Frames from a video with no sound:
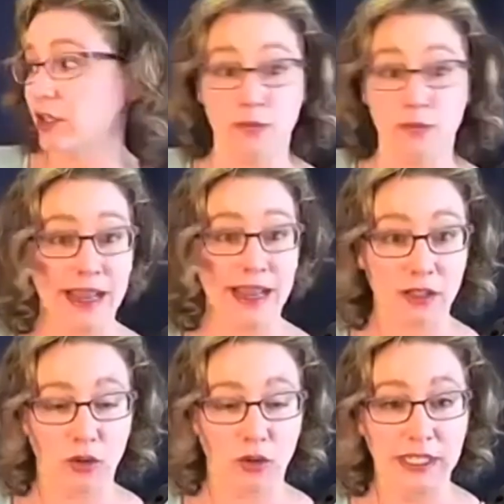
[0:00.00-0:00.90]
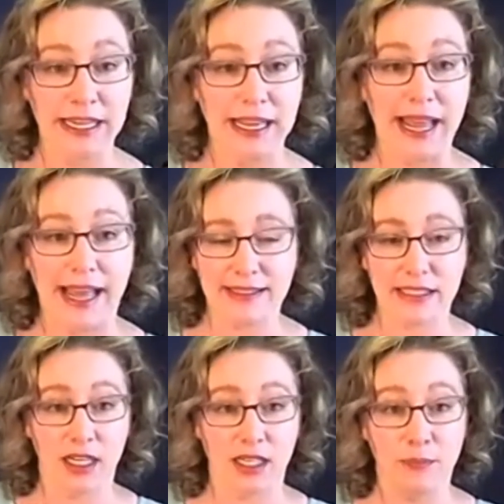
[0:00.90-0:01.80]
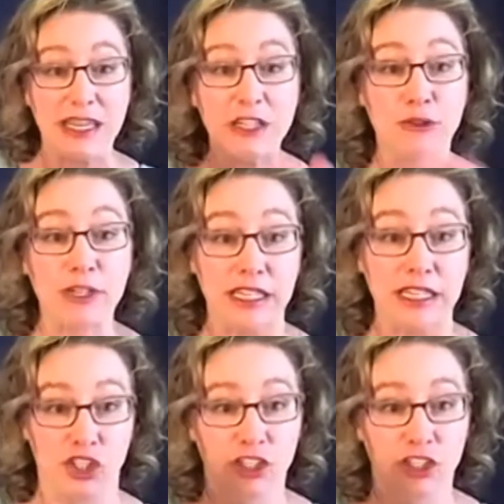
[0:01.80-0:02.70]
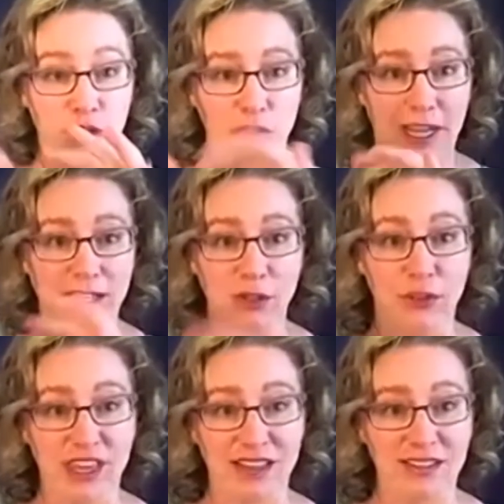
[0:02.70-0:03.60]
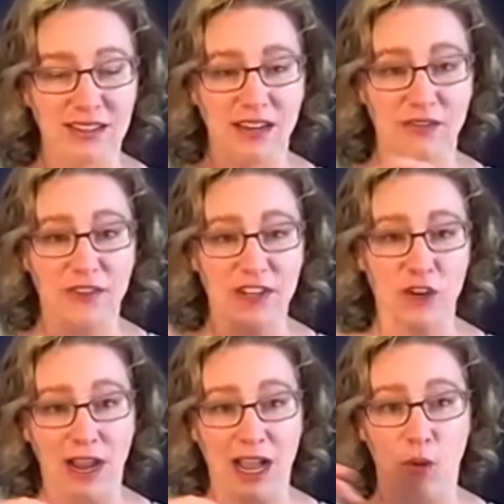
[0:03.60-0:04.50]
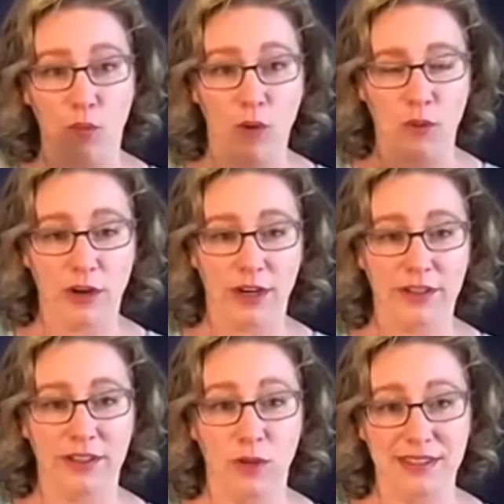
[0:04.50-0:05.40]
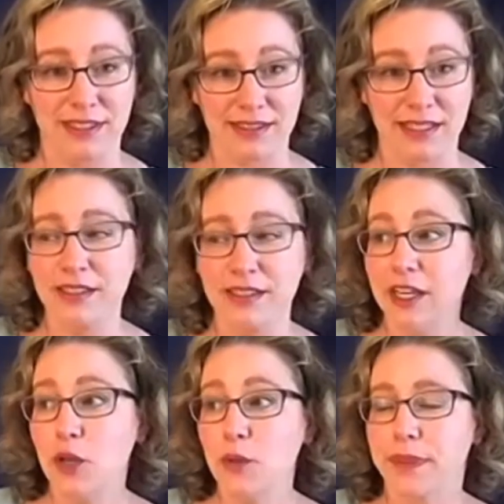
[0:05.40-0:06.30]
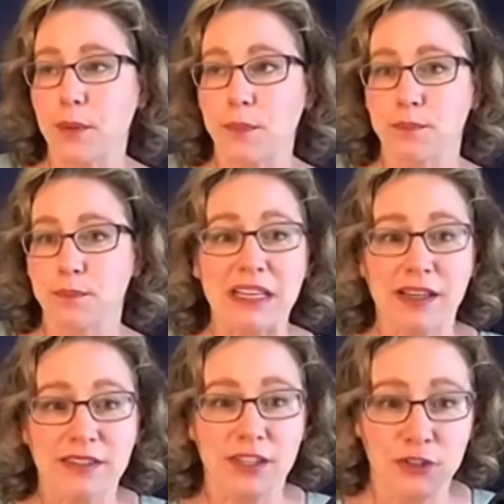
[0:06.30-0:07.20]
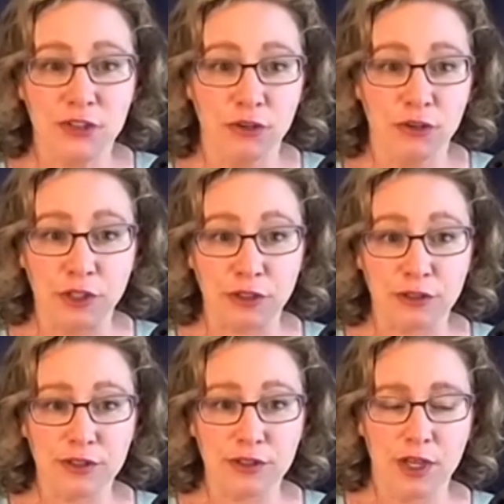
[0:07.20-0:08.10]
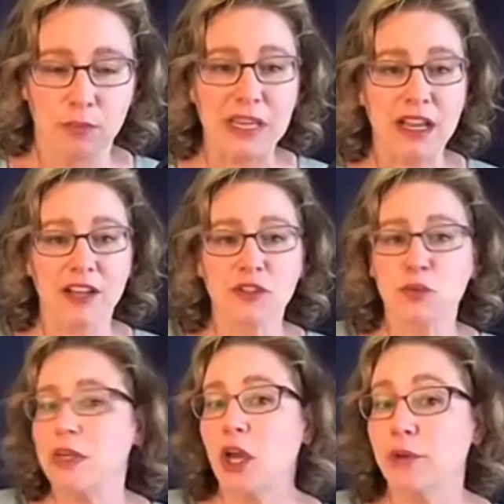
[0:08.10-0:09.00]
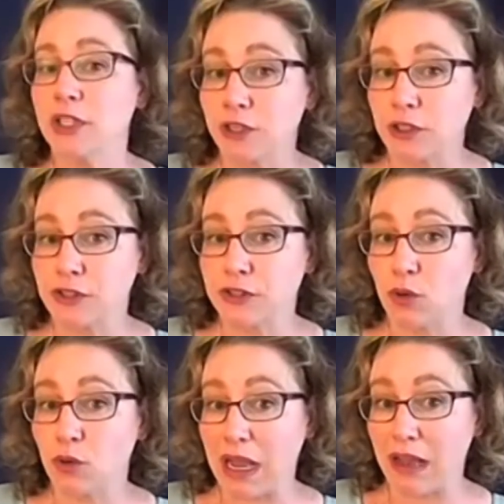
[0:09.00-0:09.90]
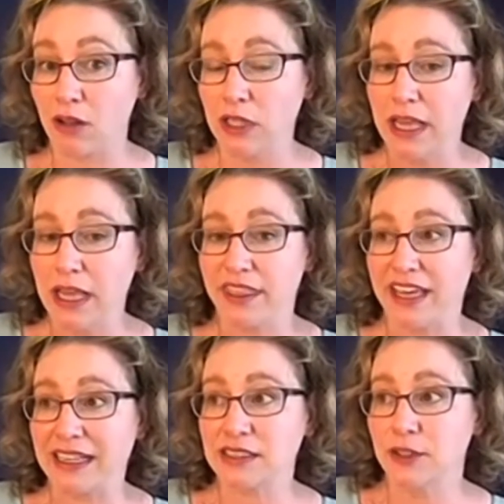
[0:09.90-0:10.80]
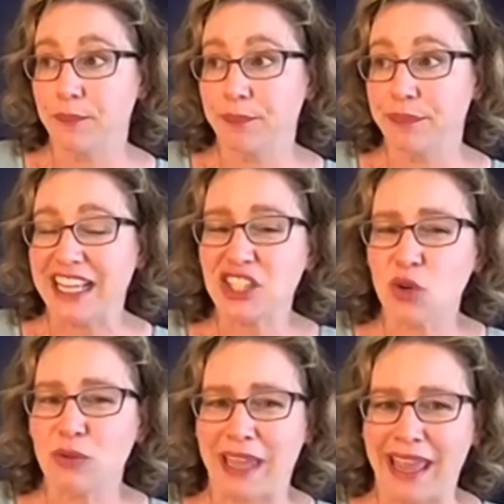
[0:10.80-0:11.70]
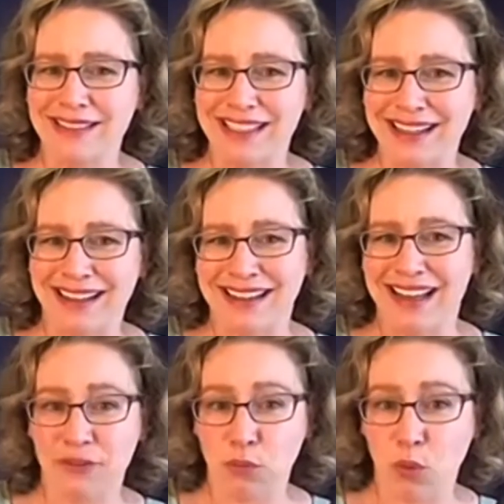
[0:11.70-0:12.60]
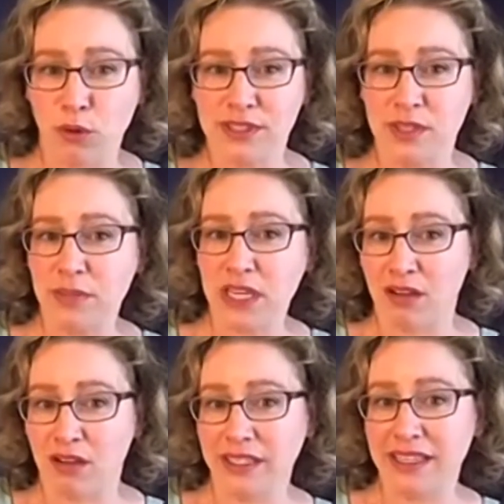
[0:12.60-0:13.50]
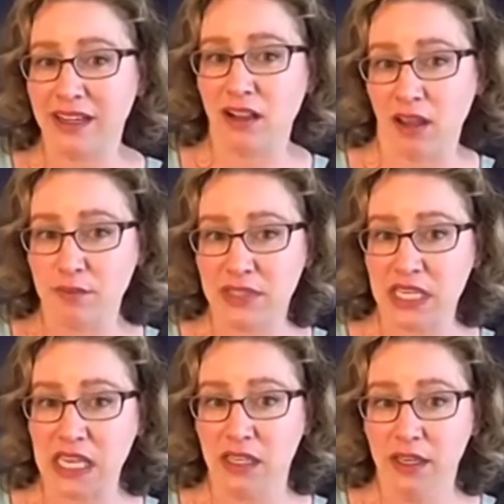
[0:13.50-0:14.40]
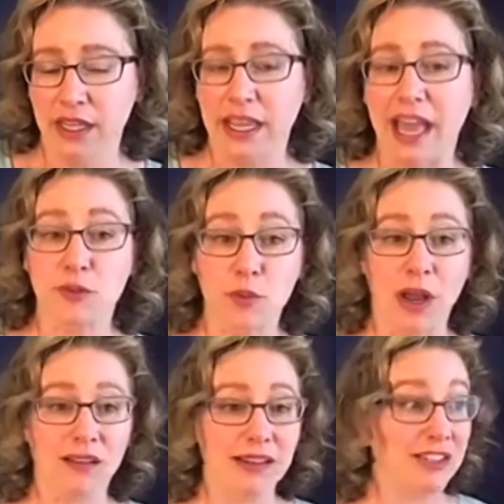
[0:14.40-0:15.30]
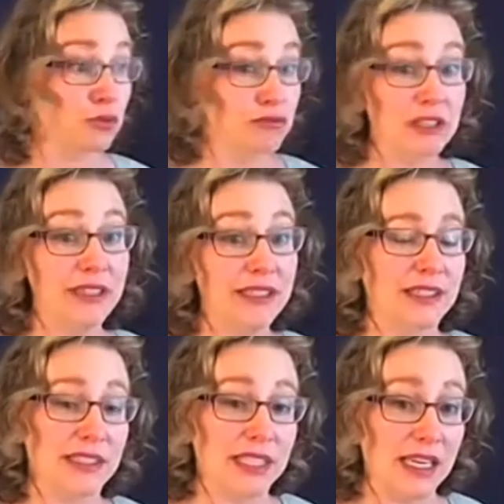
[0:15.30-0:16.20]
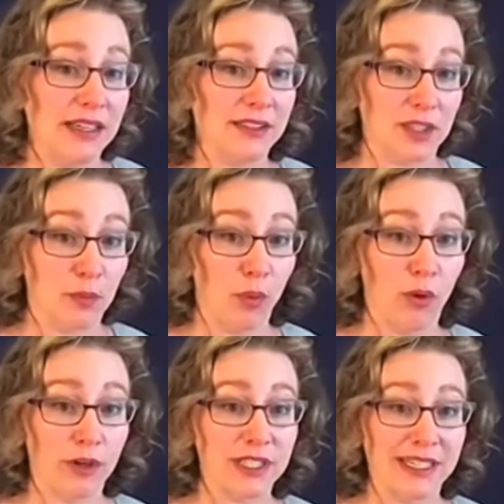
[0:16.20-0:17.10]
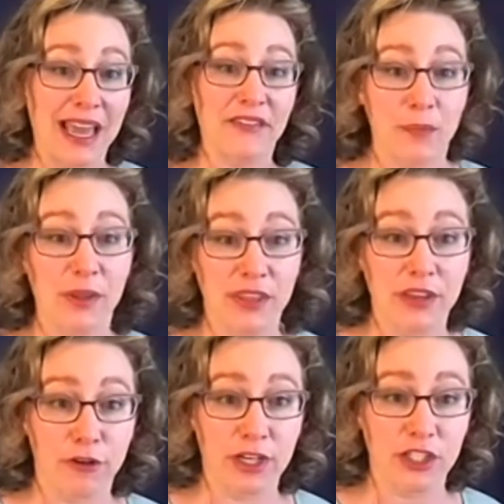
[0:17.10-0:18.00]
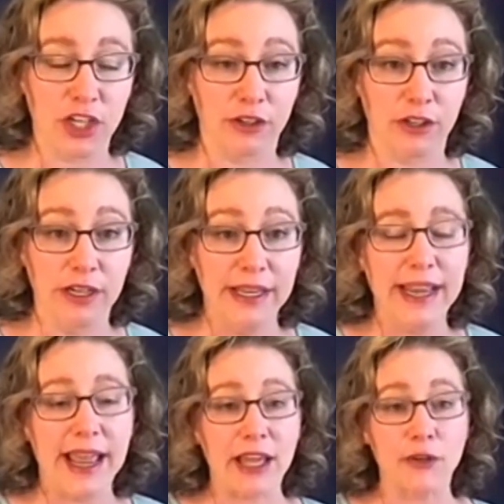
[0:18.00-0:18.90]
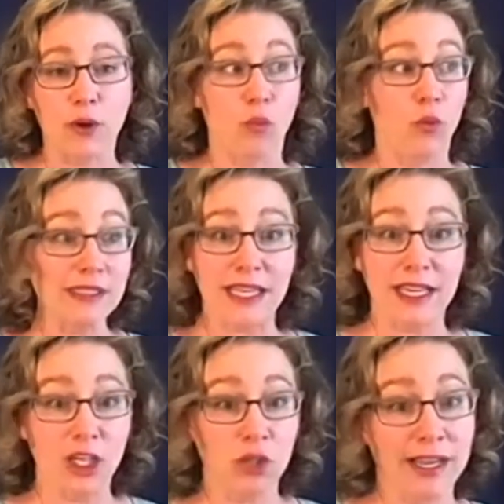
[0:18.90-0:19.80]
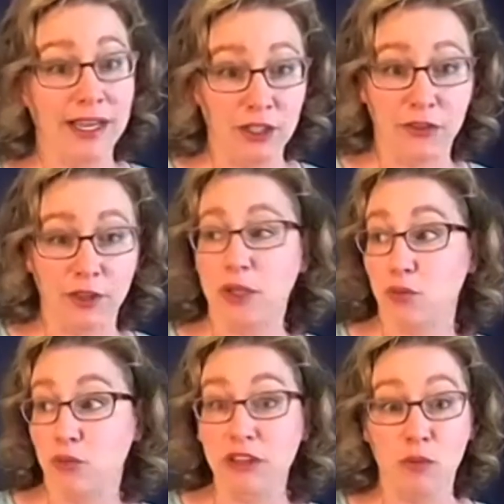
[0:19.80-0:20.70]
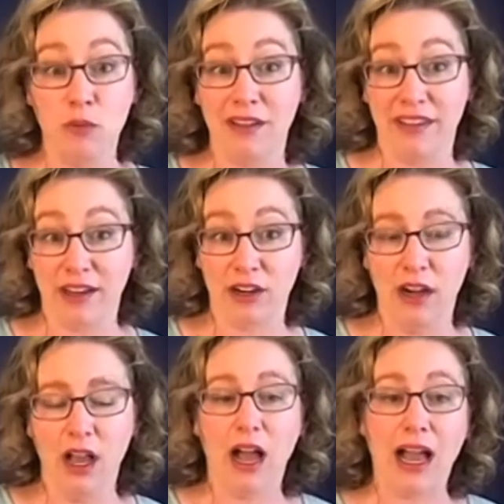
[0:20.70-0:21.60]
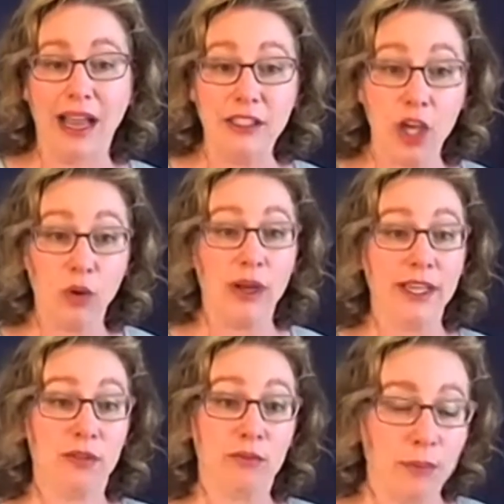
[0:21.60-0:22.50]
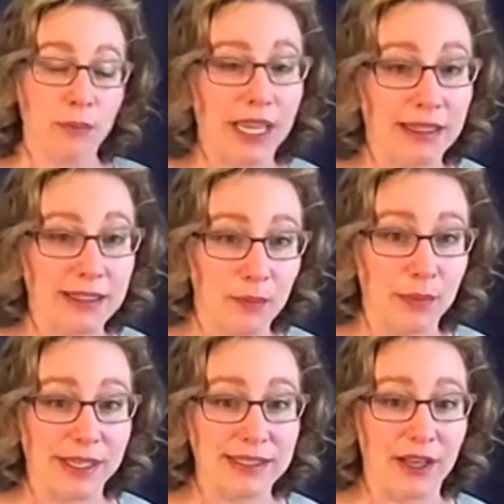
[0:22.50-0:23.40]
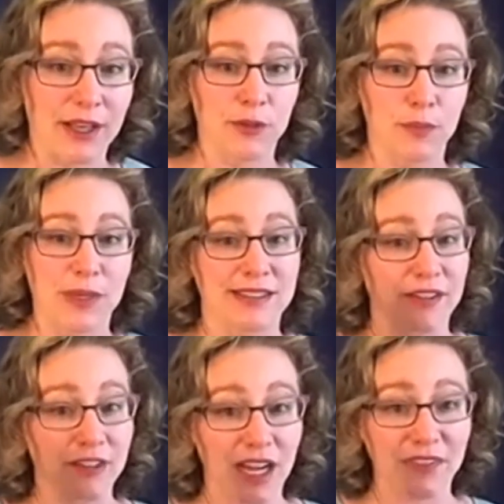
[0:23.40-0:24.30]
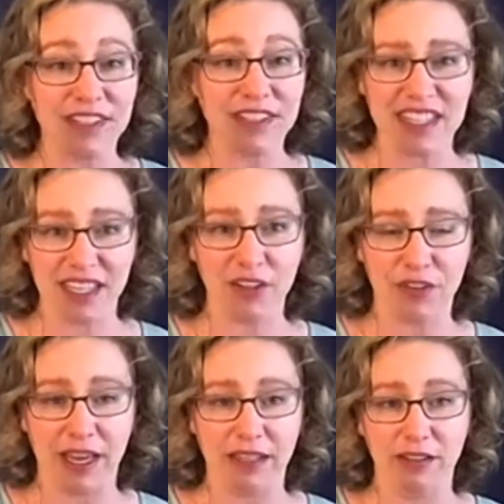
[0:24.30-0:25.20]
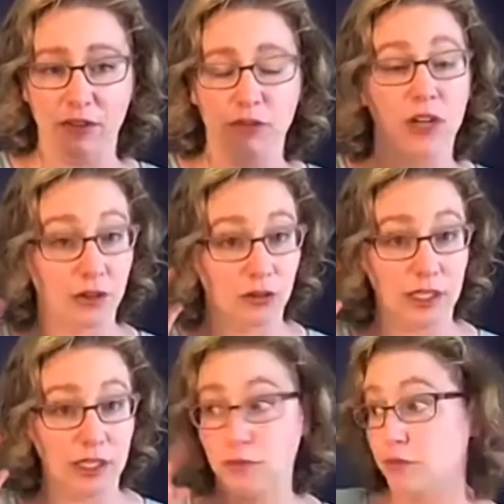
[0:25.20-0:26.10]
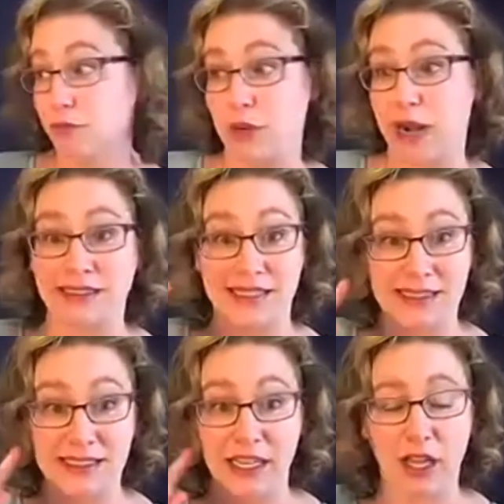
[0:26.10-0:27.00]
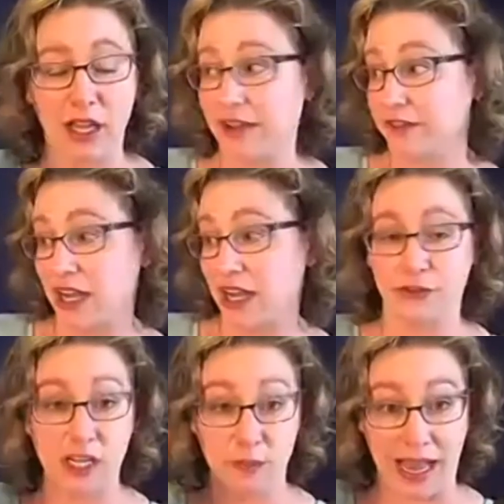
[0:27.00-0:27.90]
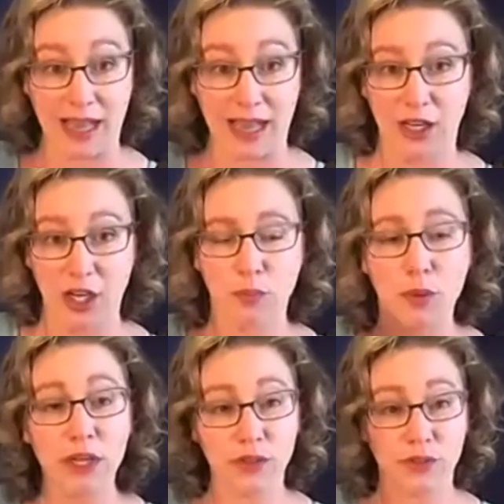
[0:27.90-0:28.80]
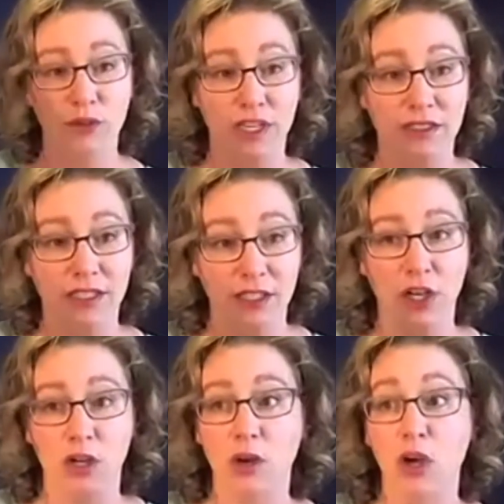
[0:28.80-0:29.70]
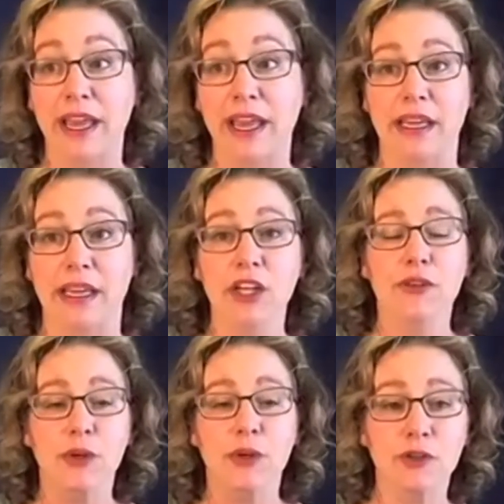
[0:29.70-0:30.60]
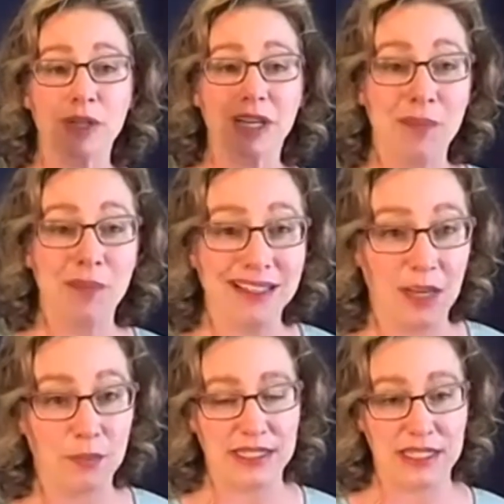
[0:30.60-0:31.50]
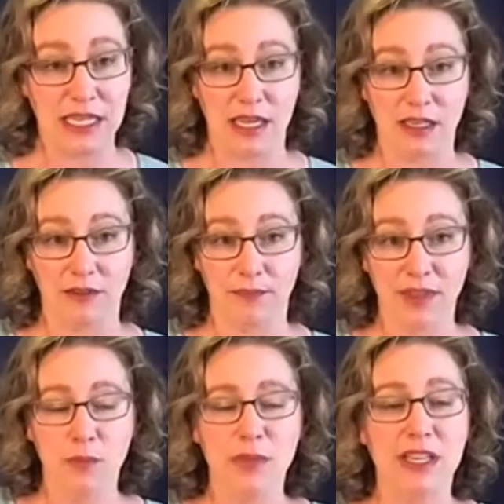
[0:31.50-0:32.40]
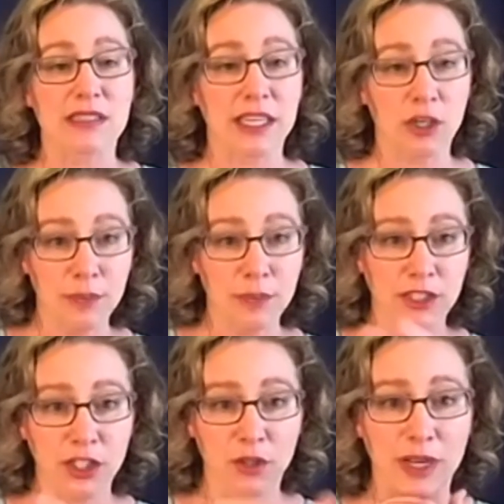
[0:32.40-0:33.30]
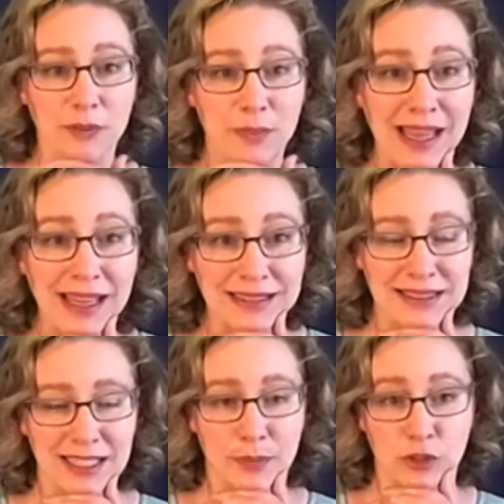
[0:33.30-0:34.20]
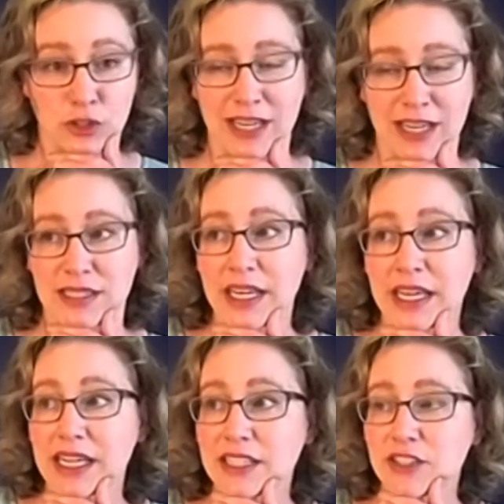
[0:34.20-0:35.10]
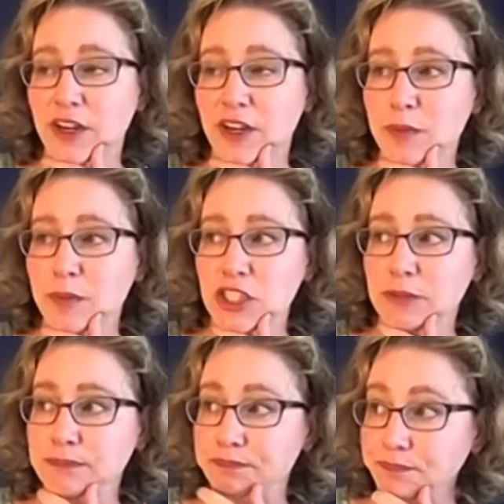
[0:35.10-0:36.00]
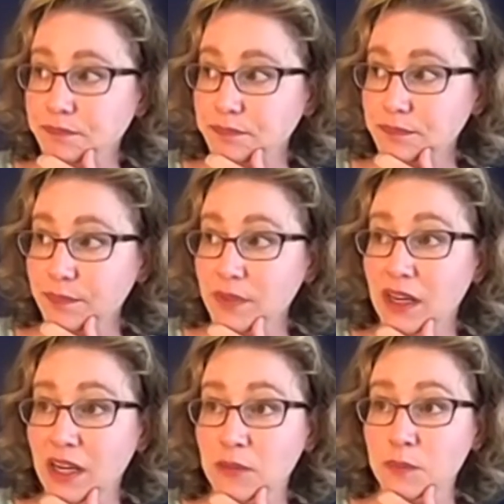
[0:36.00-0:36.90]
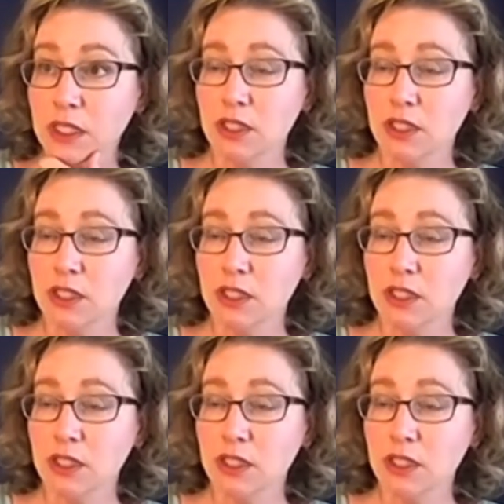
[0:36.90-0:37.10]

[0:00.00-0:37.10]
my household as a petri dish to try new things and figure out what works and what doesn't, because there's no filters, because we know each other so well that it's okay to kind of have warts and be ugly and clumsy, as well as really succeed and support and have empathy for each other. And once I know I can do something really well there, I know I can replicate it someplace else because I've got this skill set, not only practice, I've got feedback, but we also then can go, okay, so here's what I might not be seeing. Because, like, going back to your red pen example, Jess, it's very much um,